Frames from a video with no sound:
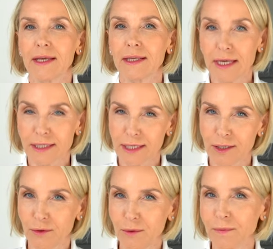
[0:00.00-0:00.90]
Yes, they
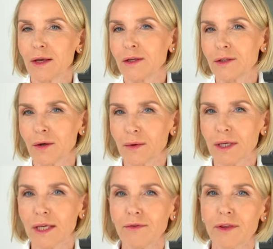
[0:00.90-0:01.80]
do.
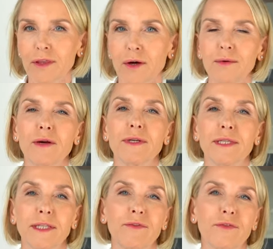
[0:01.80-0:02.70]
So even though there is
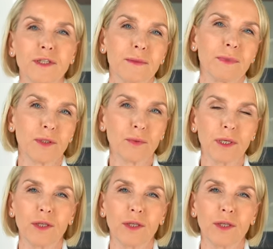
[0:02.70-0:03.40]
a difference between